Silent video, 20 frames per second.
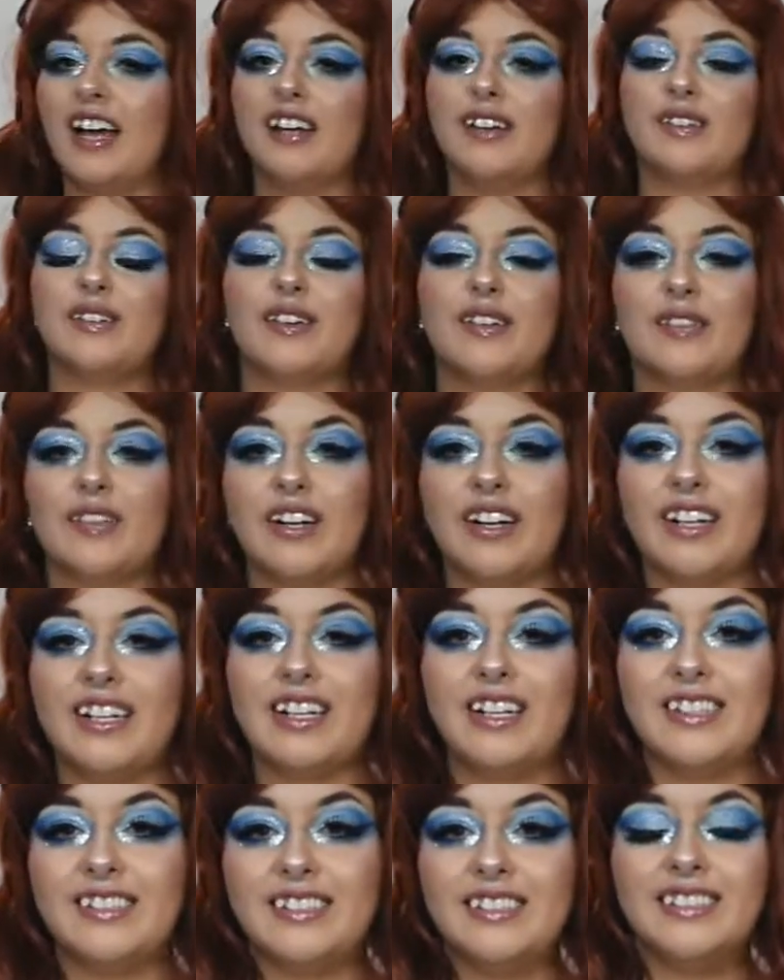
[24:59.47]
I don't want to put
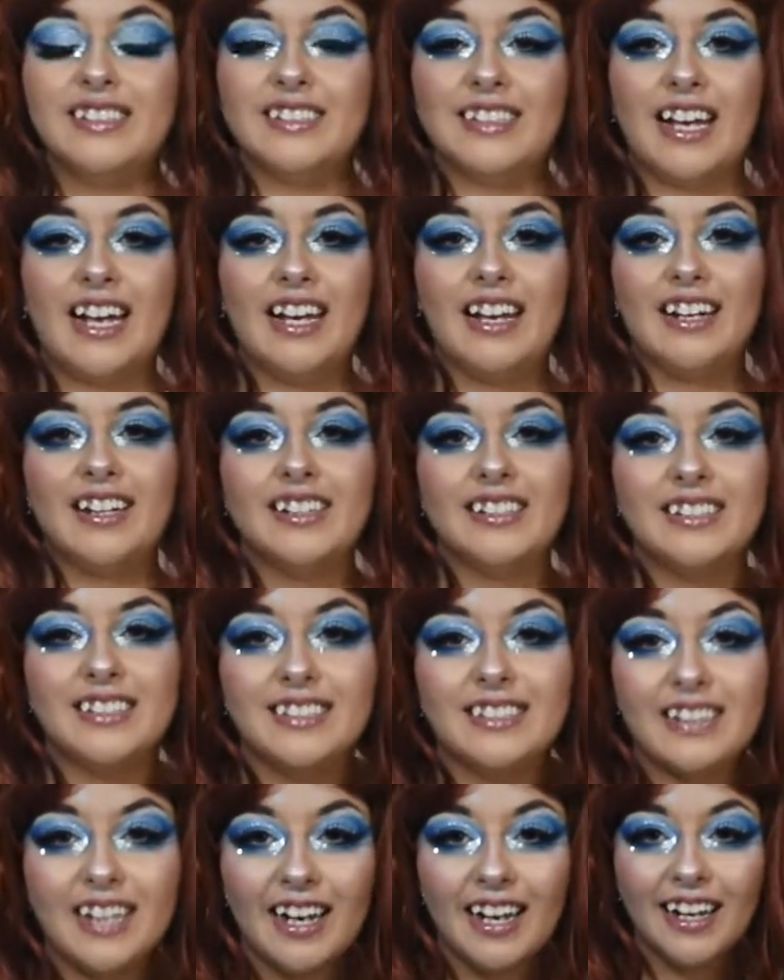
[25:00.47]
on heels,
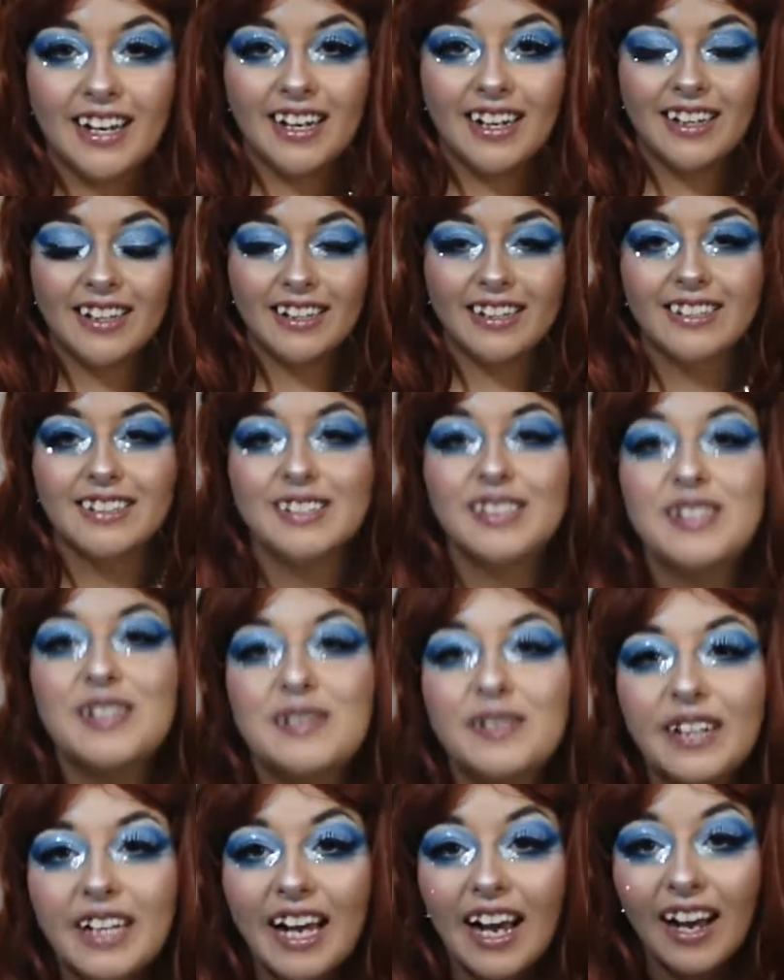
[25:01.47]
and
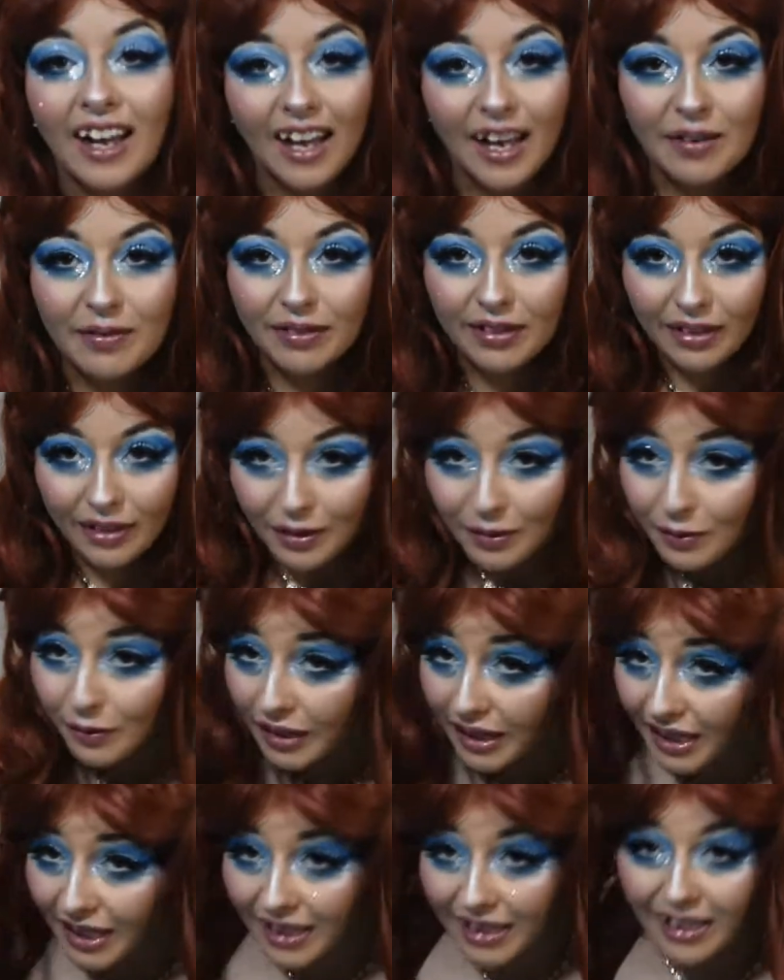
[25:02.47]
but yeah, I put on a
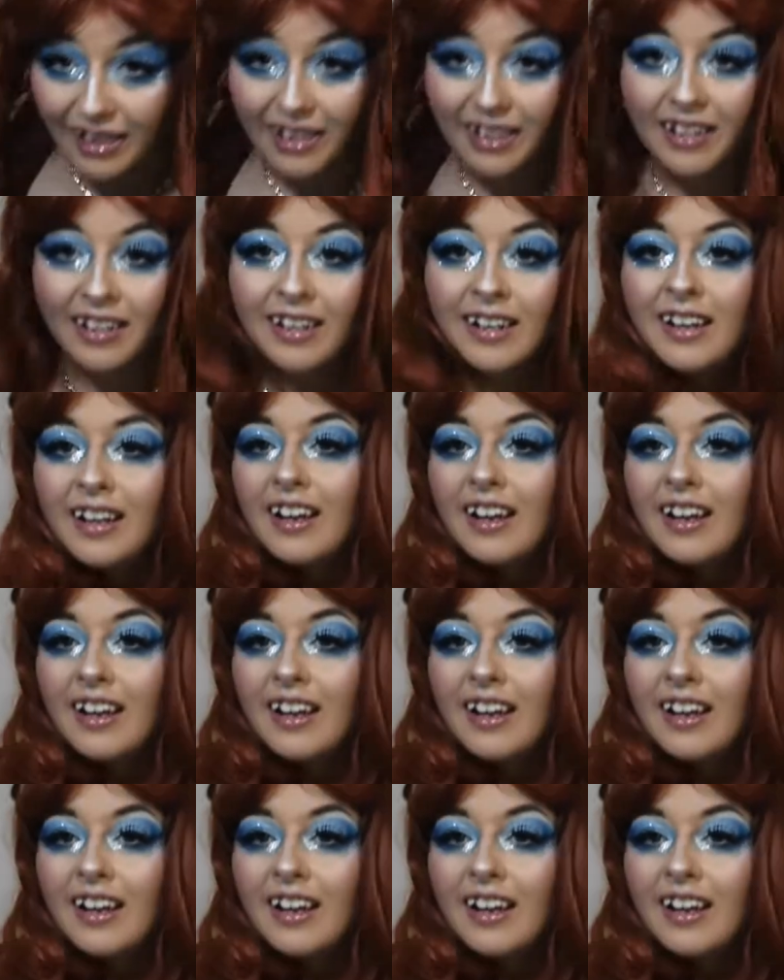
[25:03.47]
wig